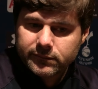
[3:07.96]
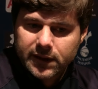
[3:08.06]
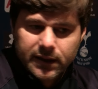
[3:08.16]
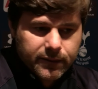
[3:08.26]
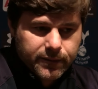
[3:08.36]

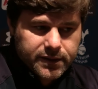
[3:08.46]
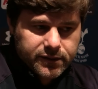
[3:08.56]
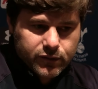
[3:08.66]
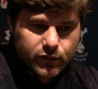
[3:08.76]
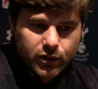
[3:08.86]
the
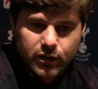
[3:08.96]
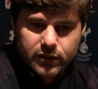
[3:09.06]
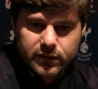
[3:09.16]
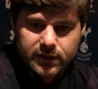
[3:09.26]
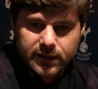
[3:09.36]
first two
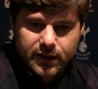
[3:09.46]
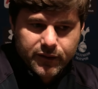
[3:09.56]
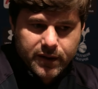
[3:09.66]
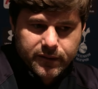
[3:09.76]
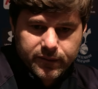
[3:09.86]
goals
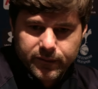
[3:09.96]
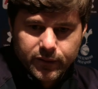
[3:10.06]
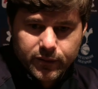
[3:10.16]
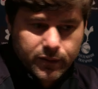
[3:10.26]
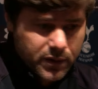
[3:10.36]
arrived
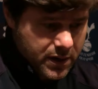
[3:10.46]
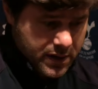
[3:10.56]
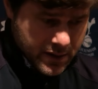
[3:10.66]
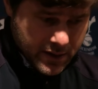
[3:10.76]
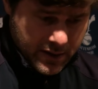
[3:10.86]
for
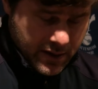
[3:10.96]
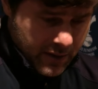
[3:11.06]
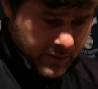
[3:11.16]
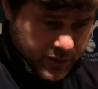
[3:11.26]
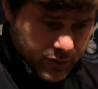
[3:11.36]

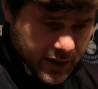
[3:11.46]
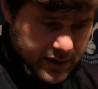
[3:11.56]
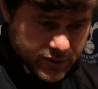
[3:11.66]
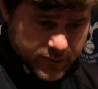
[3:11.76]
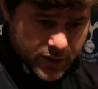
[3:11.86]
a very good
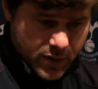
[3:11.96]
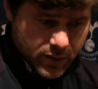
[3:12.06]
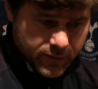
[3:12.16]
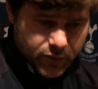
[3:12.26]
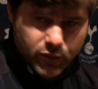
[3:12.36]
action for
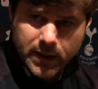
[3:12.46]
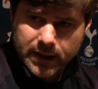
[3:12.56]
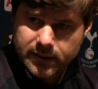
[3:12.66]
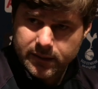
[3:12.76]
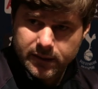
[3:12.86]
our
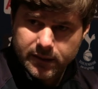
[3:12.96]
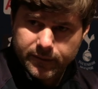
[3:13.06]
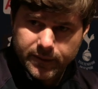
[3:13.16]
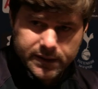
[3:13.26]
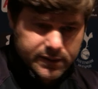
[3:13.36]
fullback. Uh,
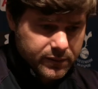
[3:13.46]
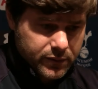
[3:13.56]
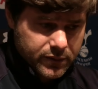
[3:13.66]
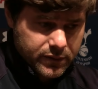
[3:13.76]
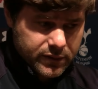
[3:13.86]
first
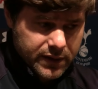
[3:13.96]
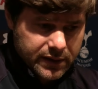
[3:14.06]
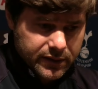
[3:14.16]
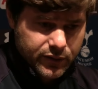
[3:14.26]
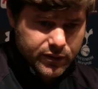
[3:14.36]
of all,
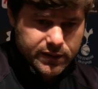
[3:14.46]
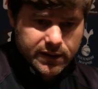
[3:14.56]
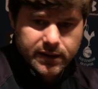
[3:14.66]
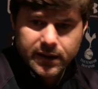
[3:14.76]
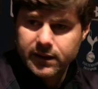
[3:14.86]
Danny Rose,
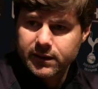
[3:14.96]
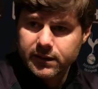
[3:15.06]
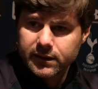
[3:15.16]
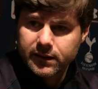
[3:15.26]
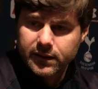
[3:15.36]
and then.
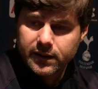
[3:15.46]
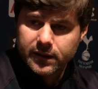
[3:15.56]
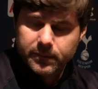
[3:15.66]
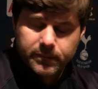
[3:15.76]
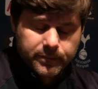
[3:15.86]

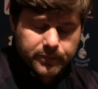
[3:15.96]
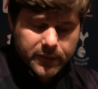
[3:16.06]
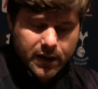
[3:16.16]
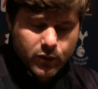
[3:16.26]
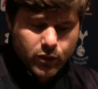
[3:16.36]
Um,
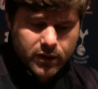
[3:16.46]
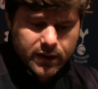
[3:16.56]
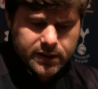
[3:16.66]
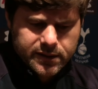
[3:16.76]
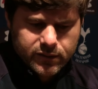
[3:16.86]
like
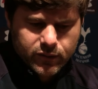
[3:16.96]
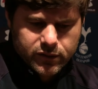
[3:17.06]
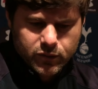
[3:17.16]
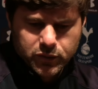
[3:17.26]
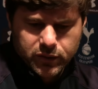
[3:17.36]
Walker is
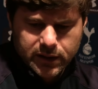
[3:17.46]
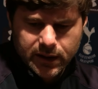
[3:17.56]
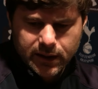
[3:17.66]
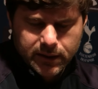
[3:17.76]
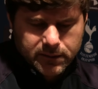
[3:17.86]
supposed to put in
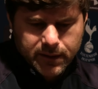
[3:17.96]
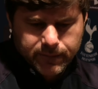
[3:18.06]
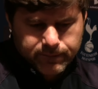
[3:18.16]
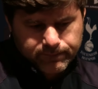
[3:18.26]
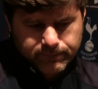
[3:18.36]
a, in a
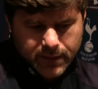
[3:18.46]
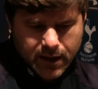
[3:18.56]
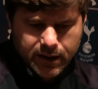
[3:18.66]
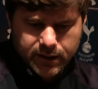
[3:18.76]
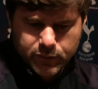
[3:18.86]

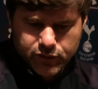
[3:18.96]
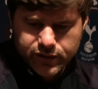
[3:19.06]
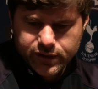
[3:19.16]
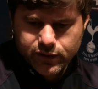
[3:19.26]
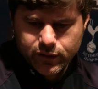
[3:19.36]
higher
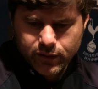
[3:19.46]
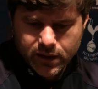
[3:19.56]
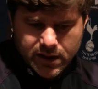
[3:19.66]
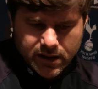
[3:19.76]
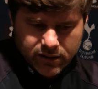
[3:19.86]
position
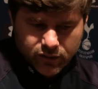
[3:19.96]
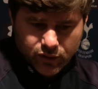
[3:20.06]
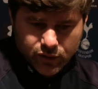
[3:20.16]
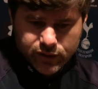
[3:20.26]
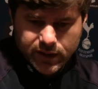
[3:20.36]
to
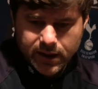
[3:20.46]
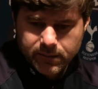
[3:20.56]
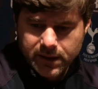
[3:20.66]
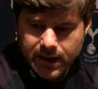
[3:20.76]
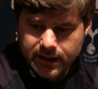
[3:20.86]
use
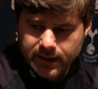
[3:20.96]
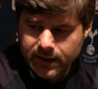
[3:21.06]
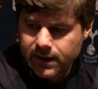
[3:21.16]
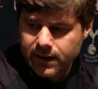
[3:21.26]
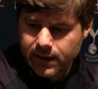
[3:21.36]
them like
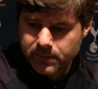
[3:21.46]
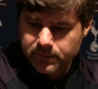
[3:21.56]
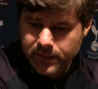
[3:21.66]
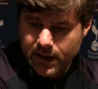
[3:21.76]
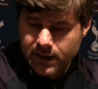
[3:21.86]

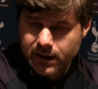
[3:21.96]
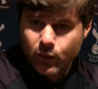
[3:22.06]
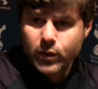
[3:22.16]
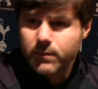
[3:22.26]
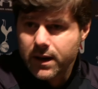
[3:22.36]
um, like
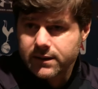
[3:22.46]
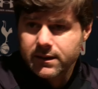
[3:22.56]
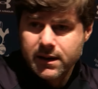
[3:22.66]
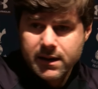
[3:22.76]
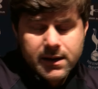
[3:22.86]
a wingbacks